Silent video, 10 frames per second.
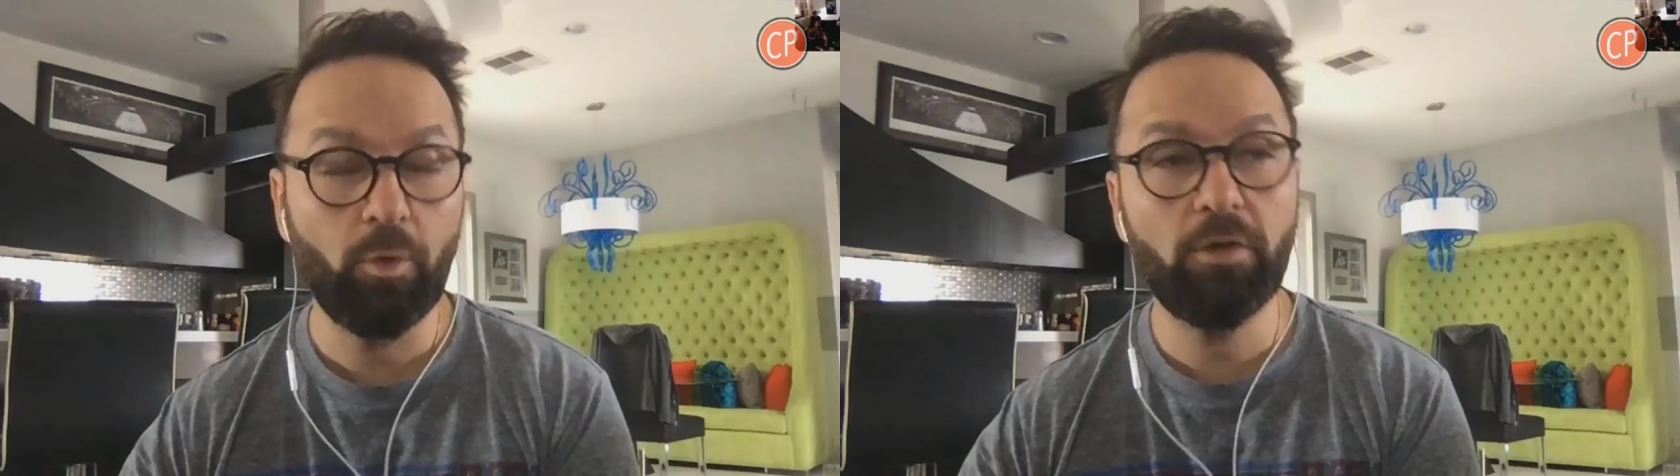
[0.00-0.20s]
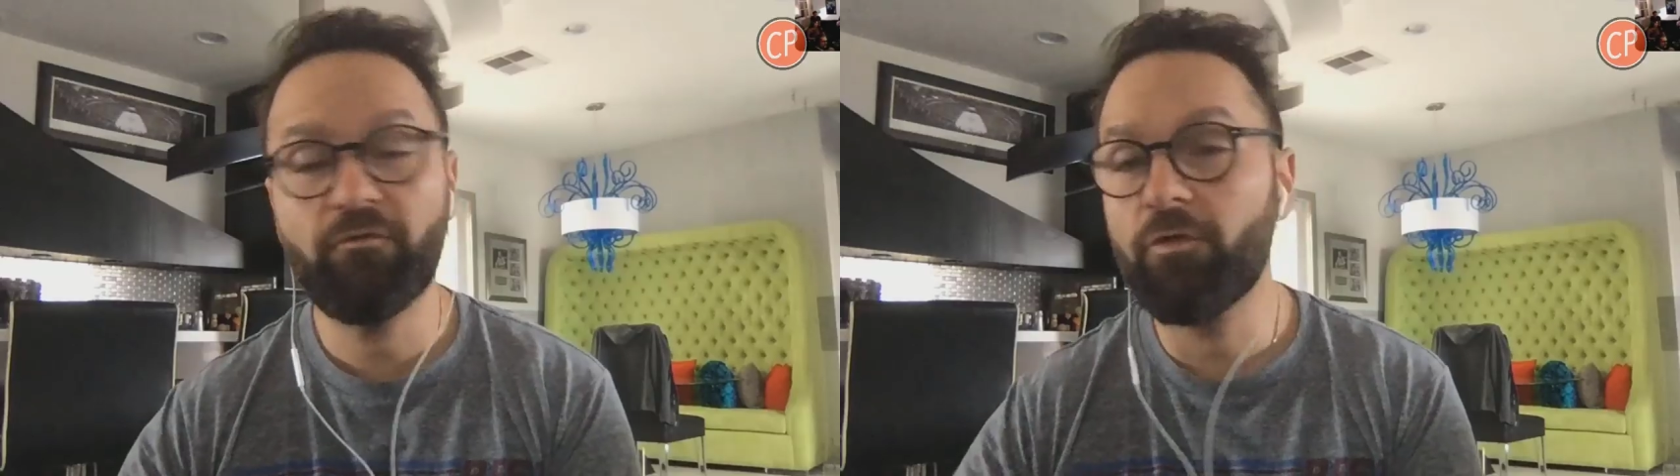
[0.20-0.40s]

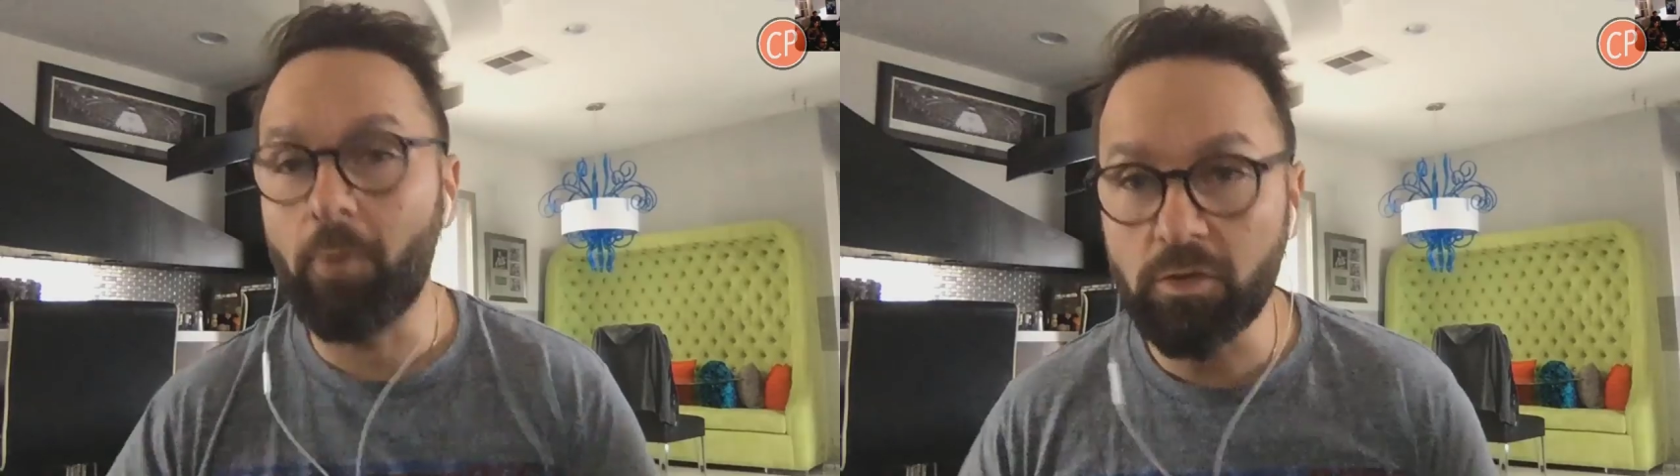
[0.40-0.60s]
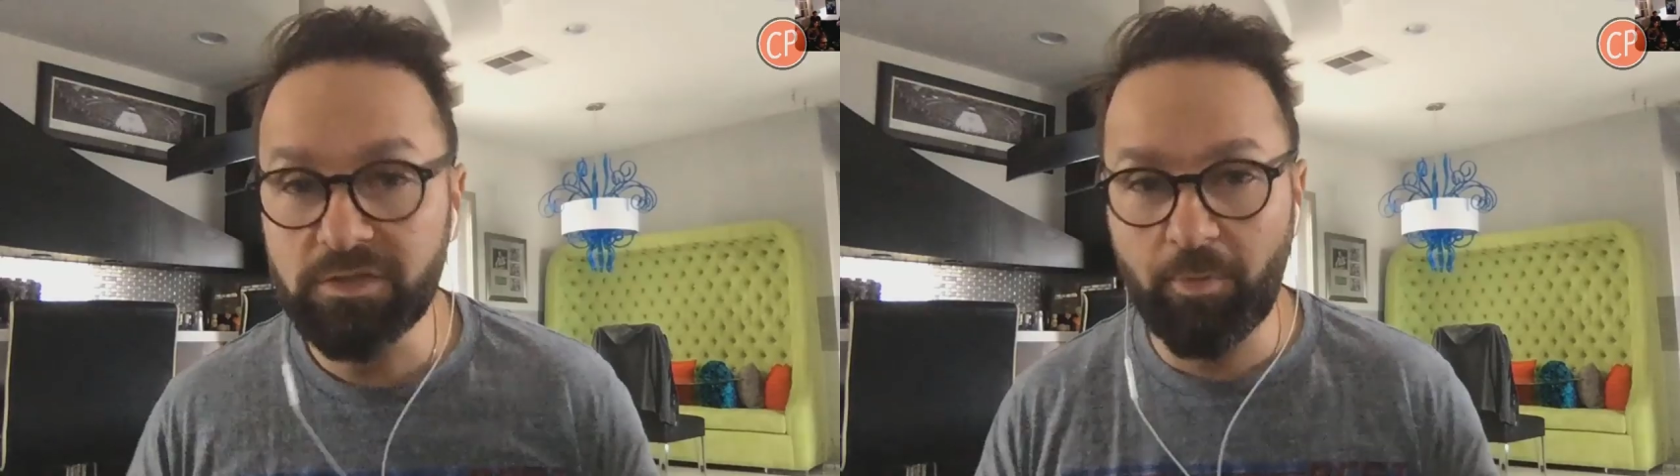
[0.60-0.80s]
for the
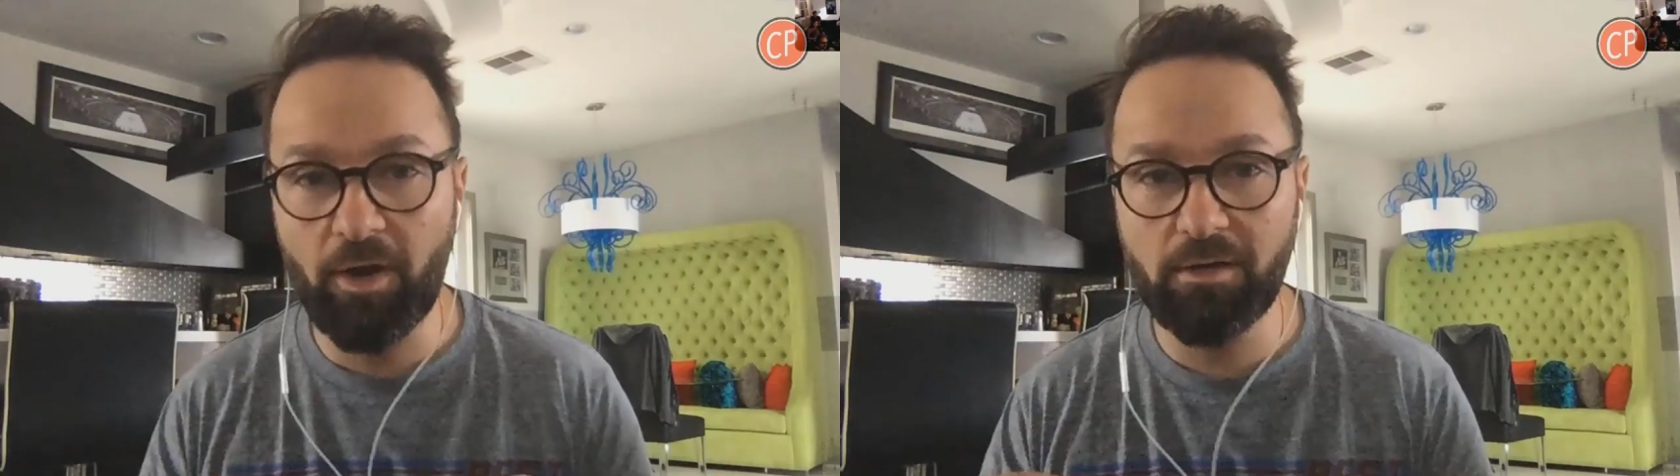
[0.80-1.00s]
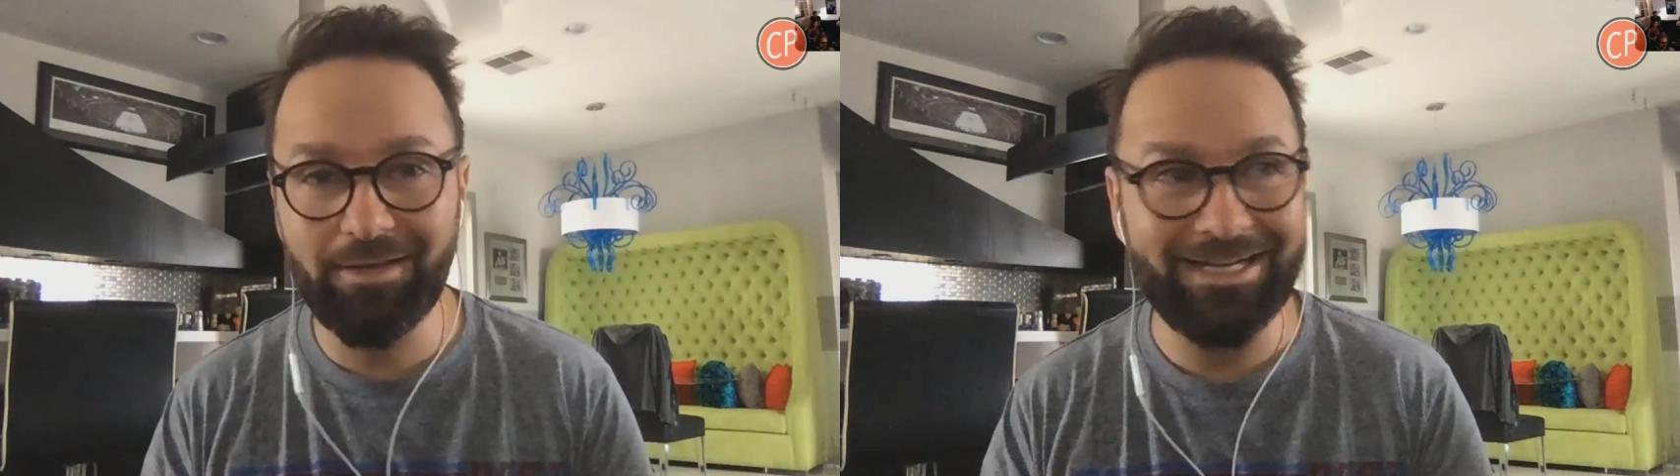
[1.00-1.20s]
most
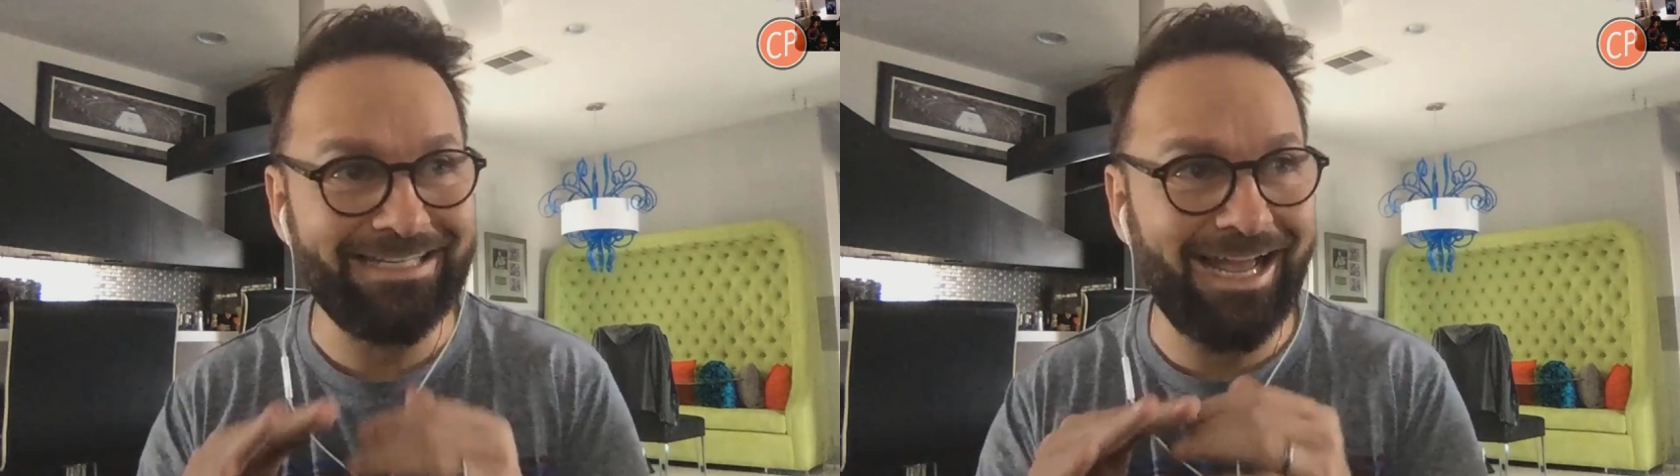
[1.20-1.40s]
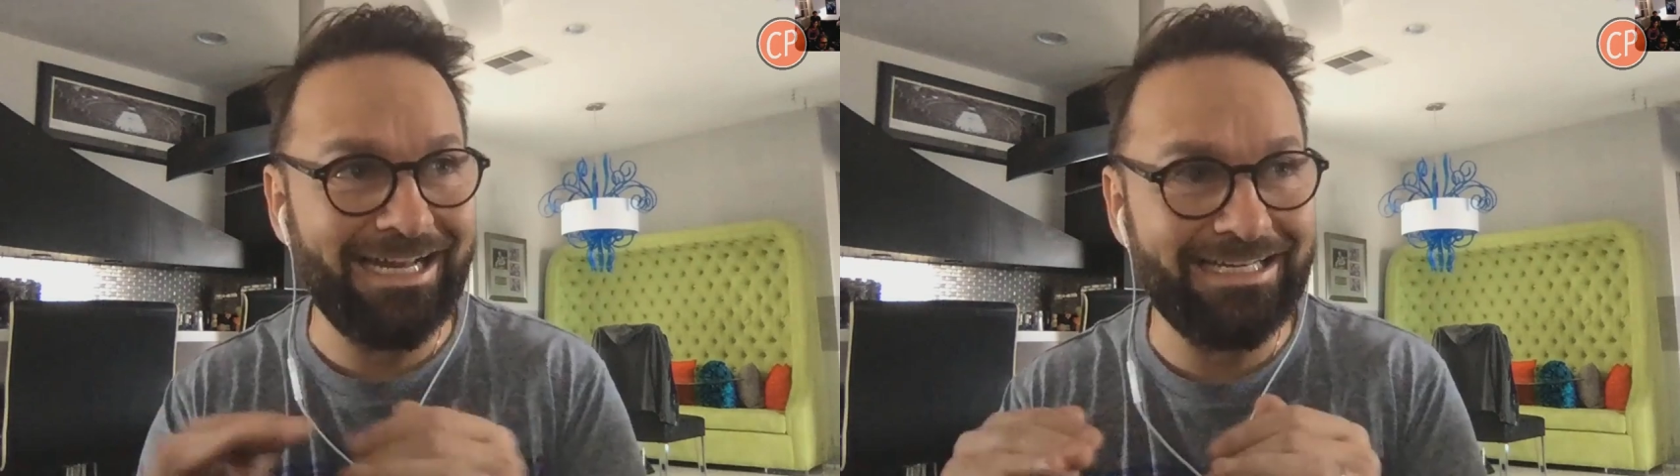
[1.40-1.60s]
part, like
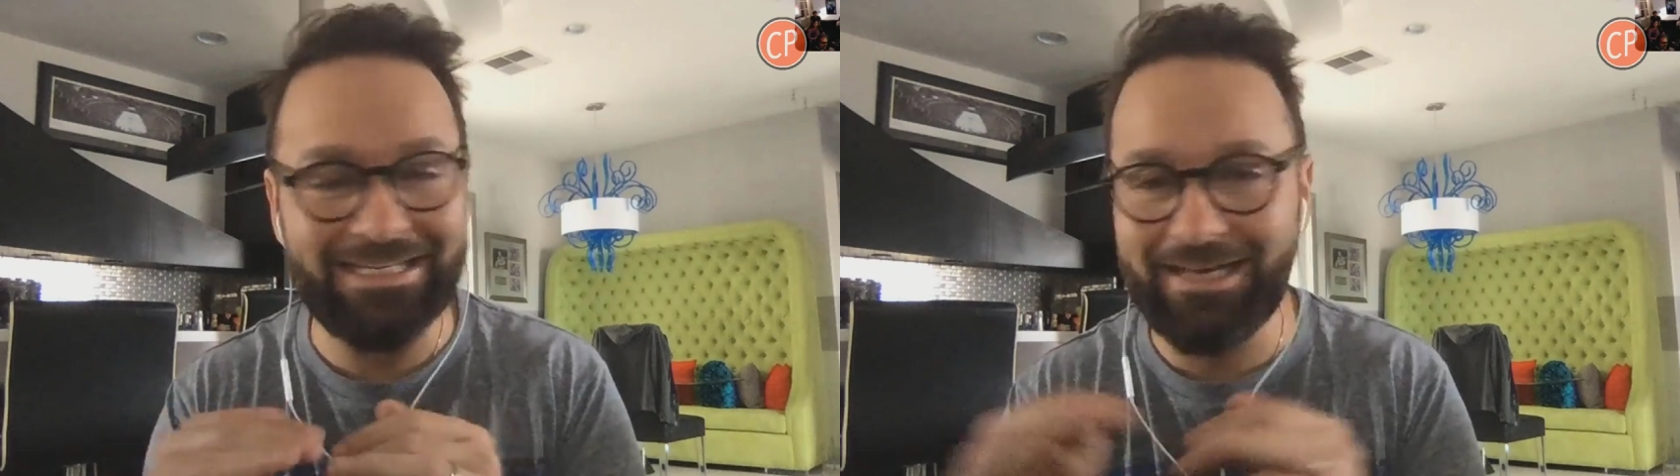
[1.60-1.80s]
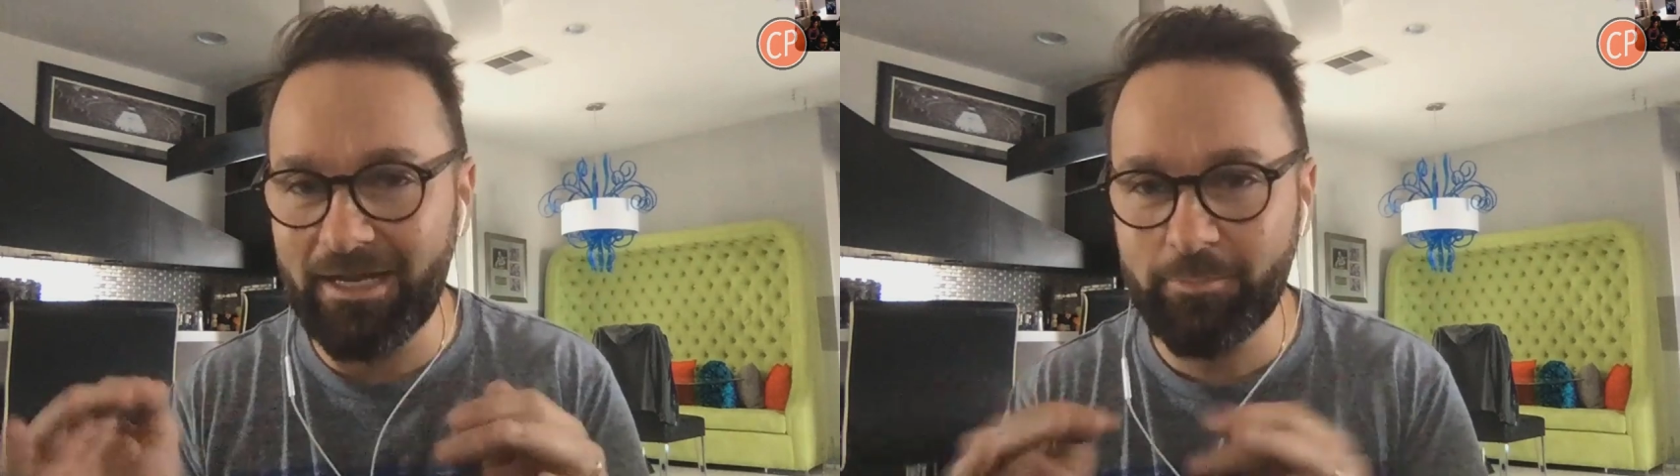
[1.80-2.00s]

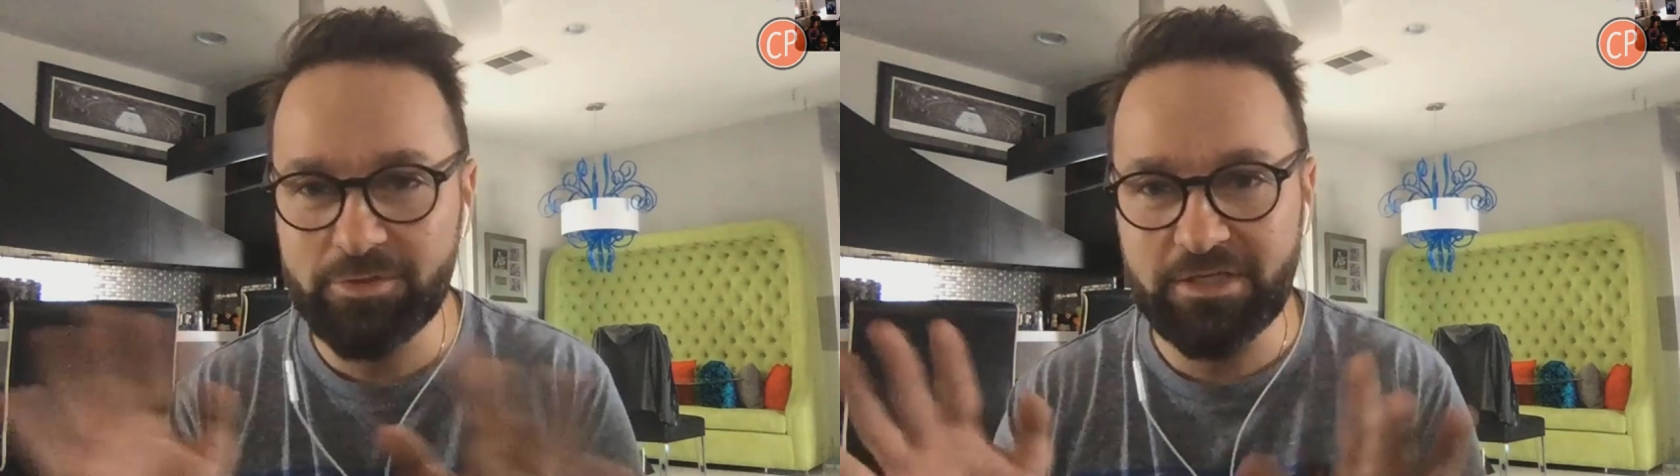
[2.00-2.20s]
99%